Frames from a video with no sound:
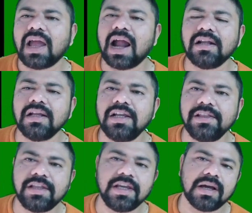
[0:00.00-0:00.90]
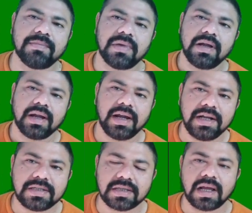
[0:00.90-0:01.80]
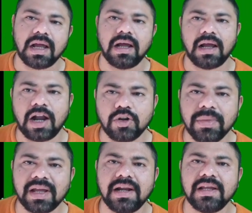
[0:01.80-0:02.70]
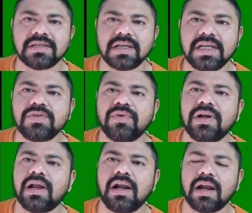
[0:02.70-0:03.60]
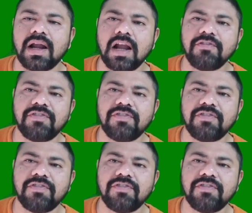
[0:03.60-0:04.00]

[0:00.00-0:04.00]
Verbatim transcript: And the lithium, its atomic radius is one hundred